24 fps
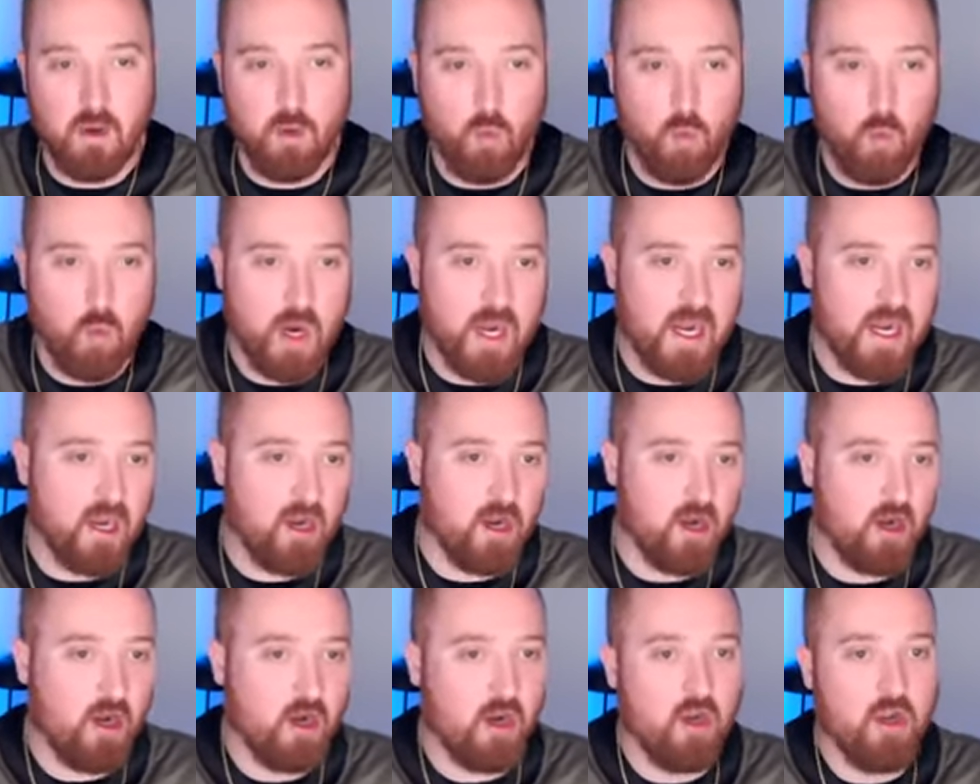
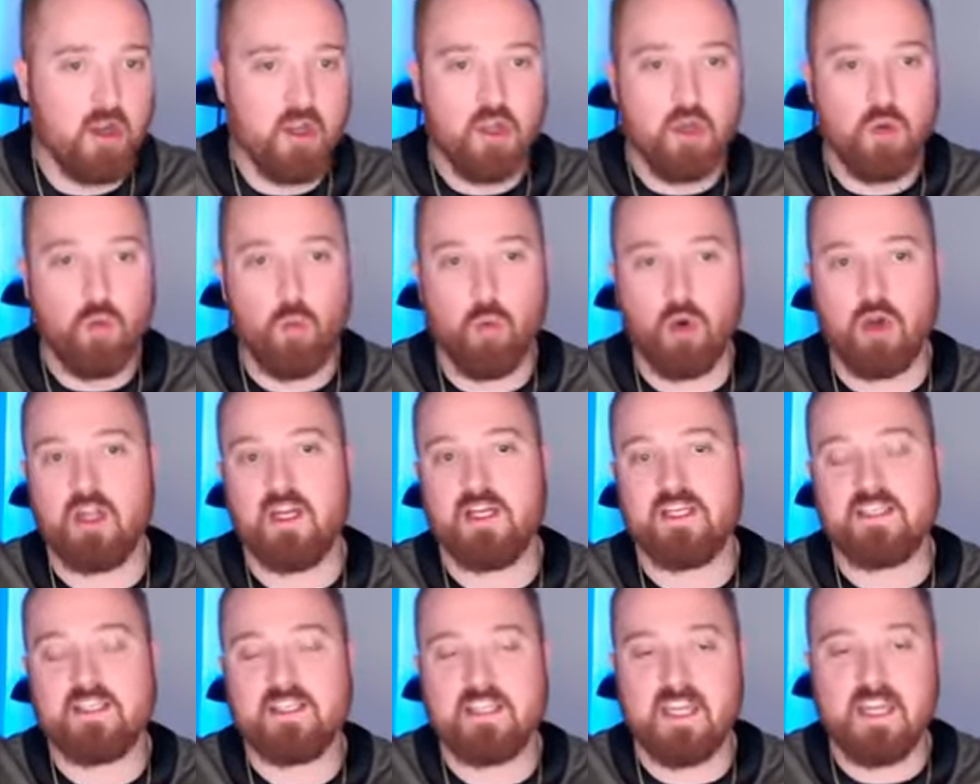where we're going
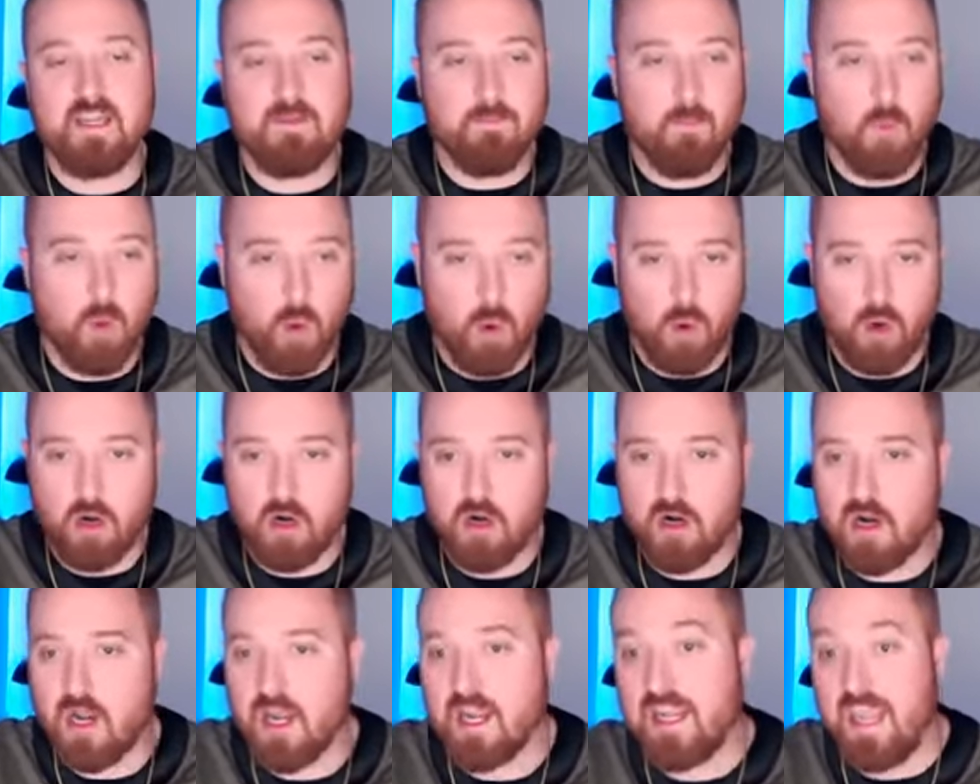to see
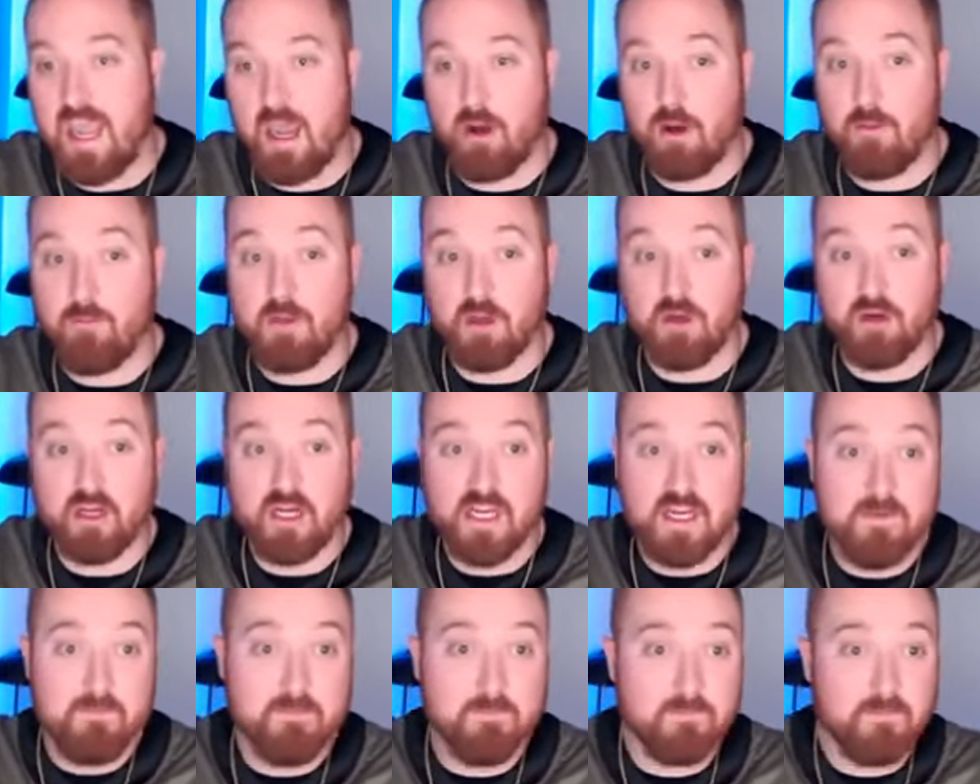more
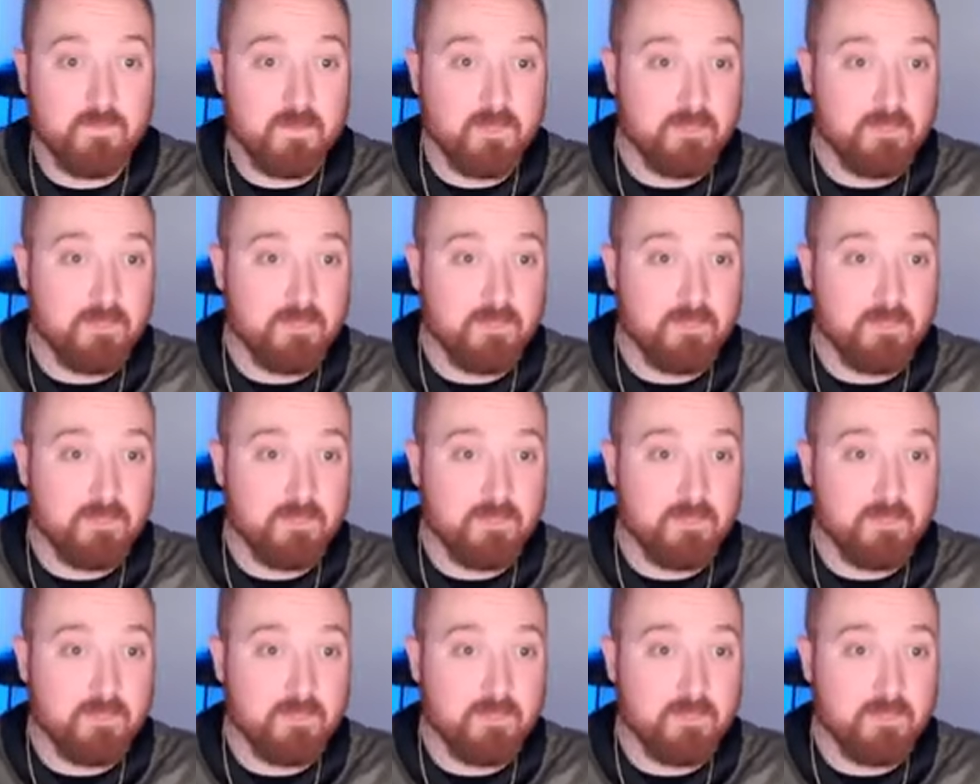accountability